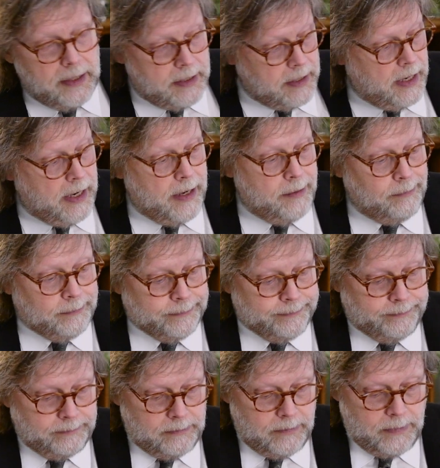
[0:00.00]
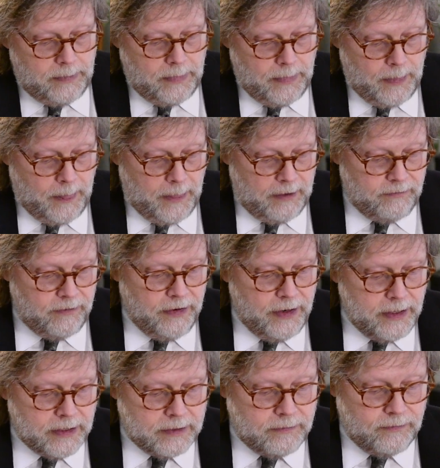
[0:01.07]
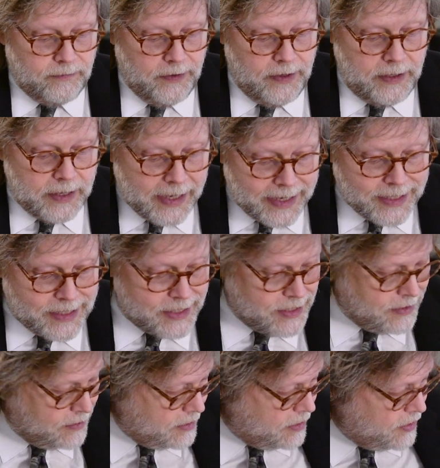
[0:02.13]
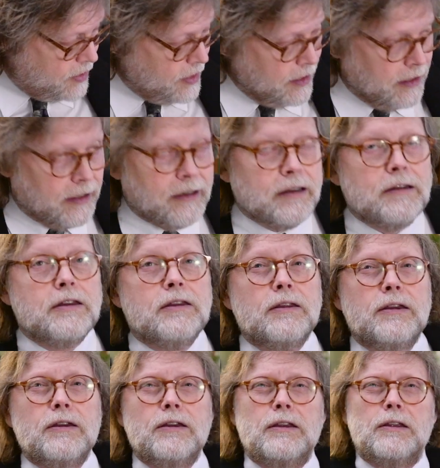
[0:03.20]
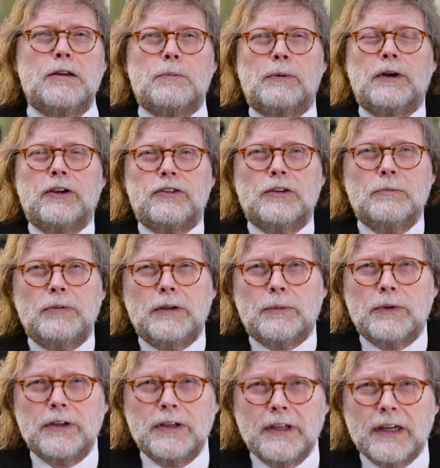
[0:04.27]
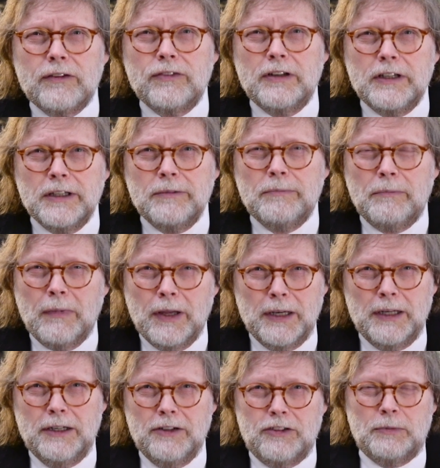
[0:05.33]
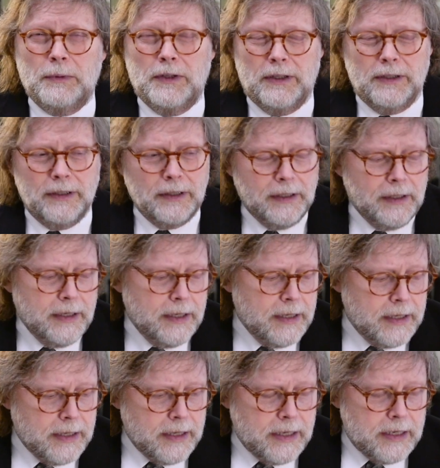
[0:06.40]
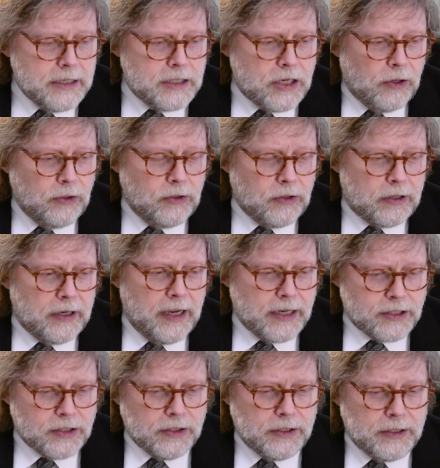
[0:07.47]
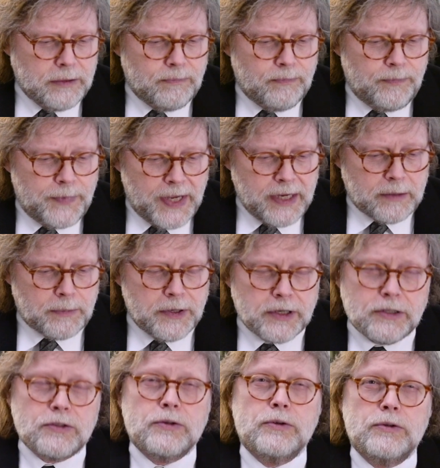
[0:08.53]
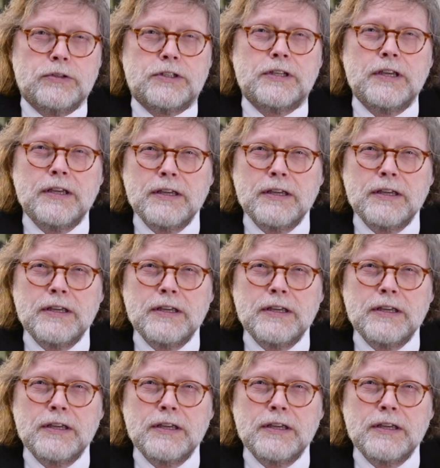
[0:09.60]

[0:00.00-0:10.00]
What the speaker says: Very, very nice thing. In the Depression, people didn't have any money to spend. So you could actually take pictures,